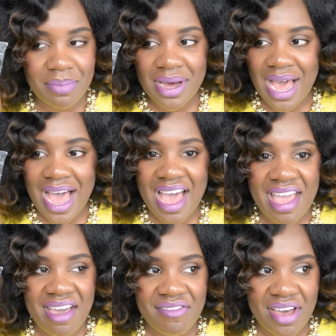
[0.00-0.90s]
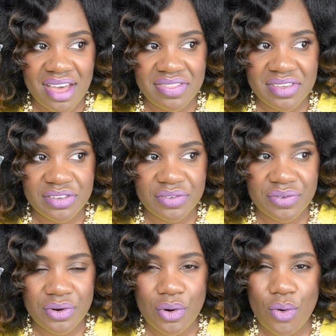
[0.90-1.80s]
but I have had this
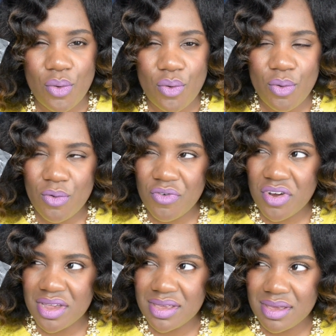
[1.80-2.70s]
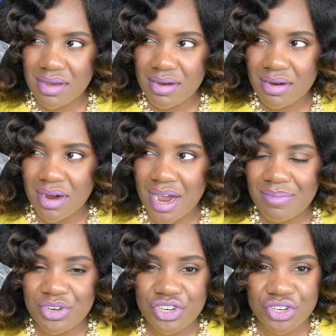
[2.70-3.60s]
for over a year,
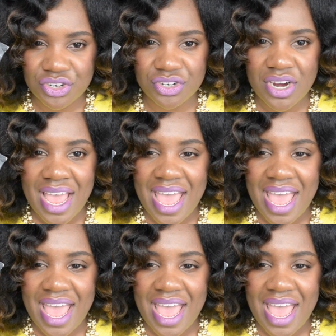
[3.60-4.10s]
I'm sure,